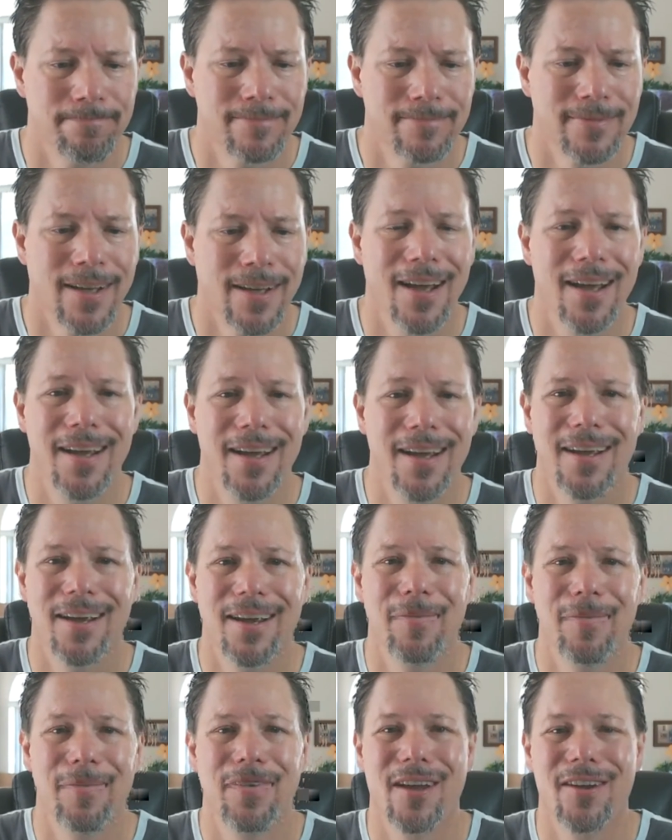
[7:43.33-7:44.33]
Hey
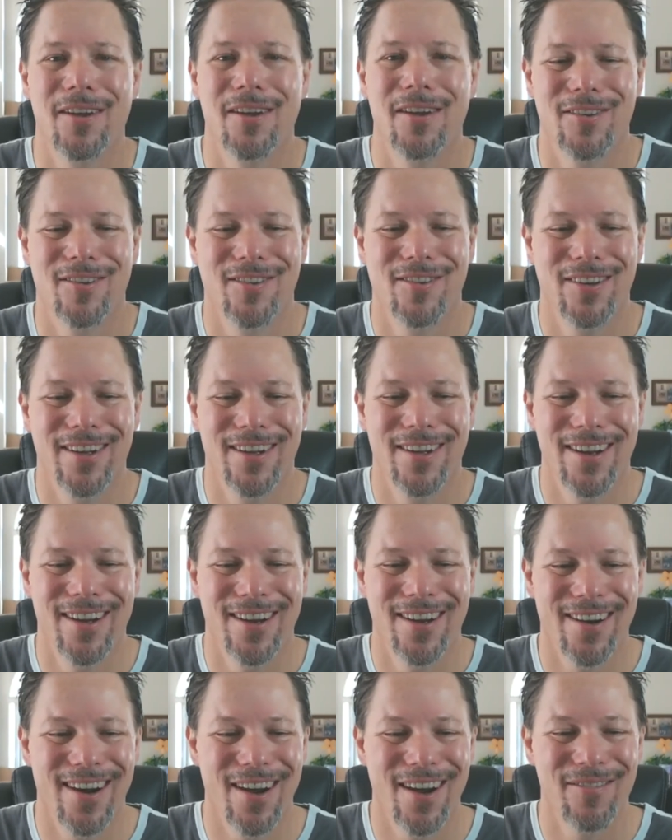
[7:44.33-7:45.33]
Kim, nice to see you
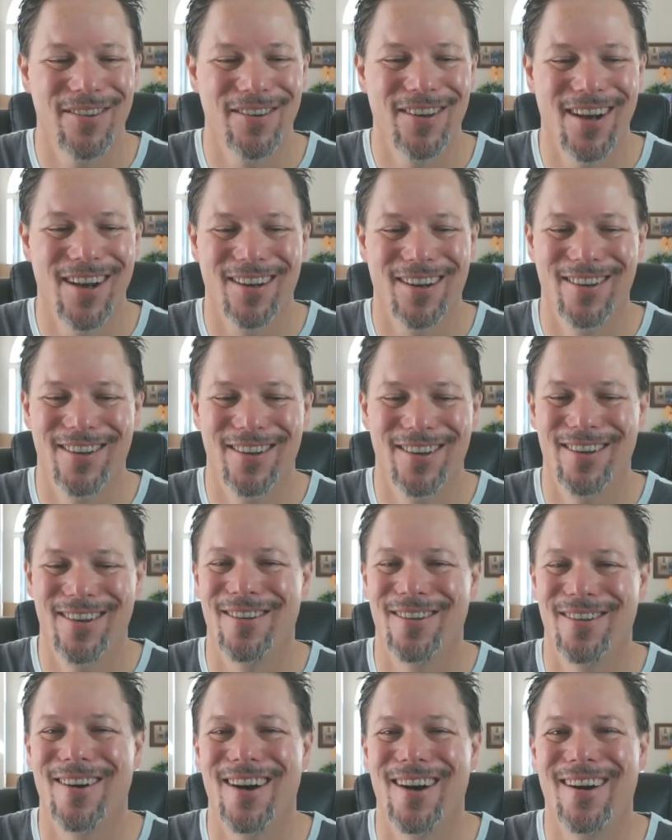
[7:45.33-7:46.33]
here. I haven't talked to you in
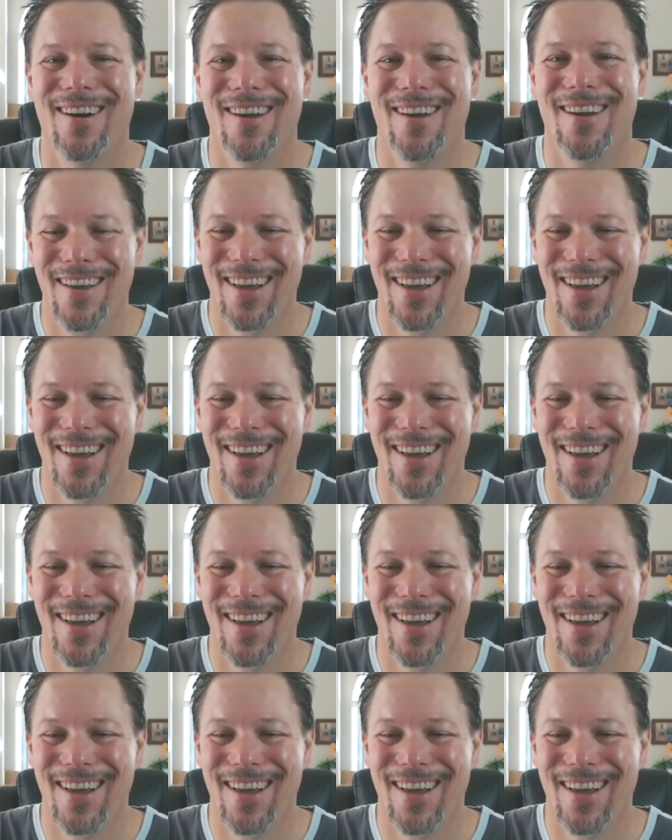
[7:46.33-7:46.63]
a while.